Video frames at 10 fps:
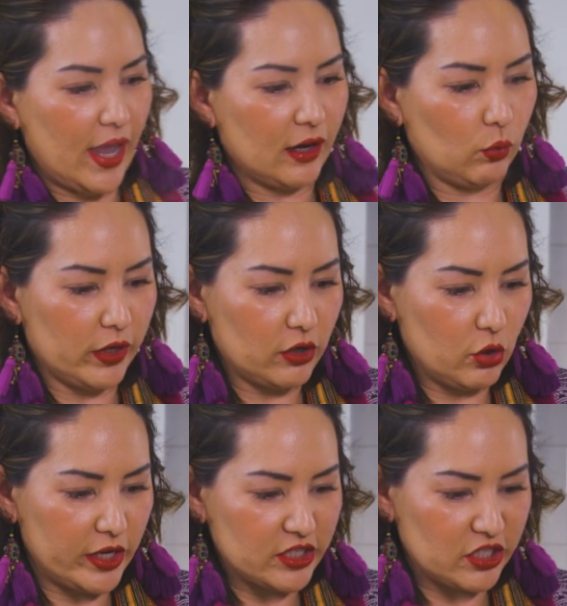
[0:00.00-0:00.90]
and we're
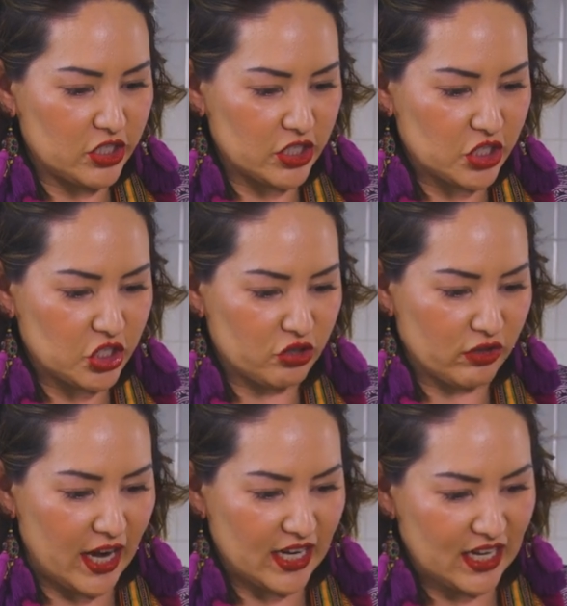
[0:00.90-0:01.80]
going to just
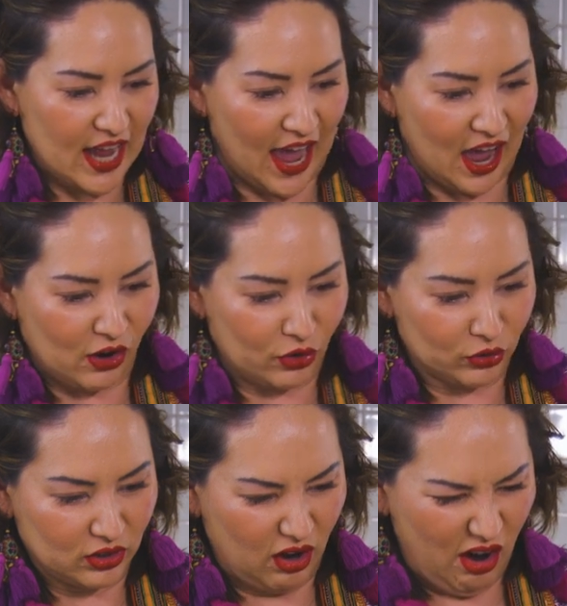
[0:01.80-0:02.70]
strain it
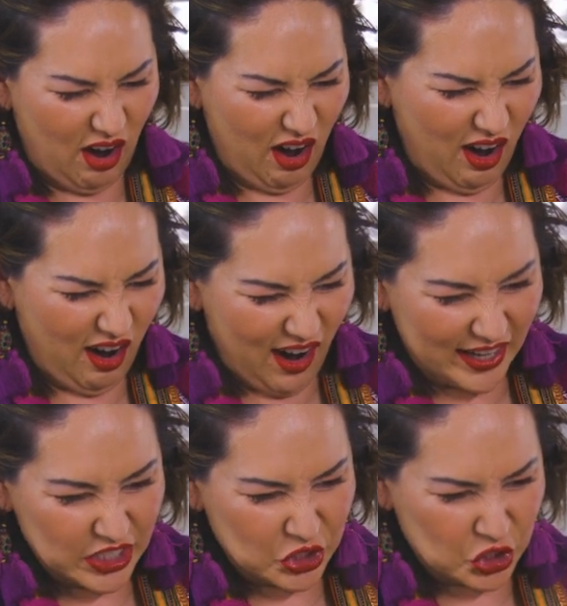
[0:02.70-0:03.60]
out.
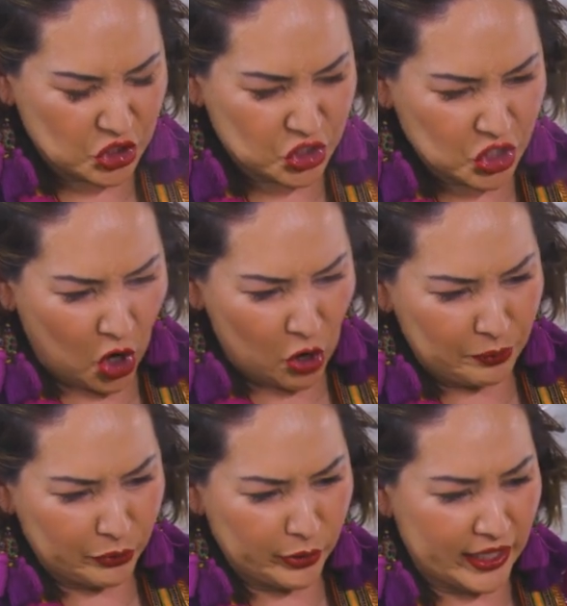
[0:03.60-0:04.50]
It's so
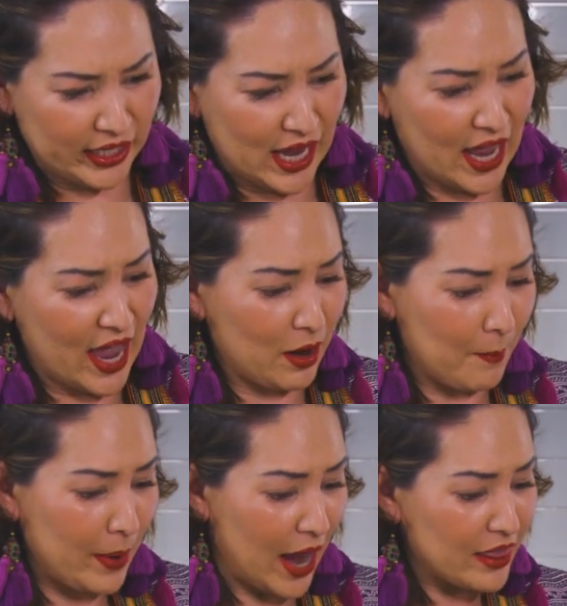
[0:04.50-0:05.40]
pretty,
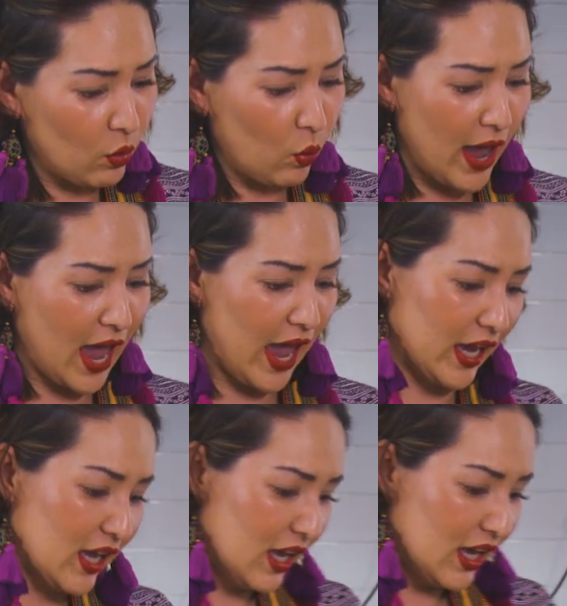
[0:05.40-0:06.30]
and by the way,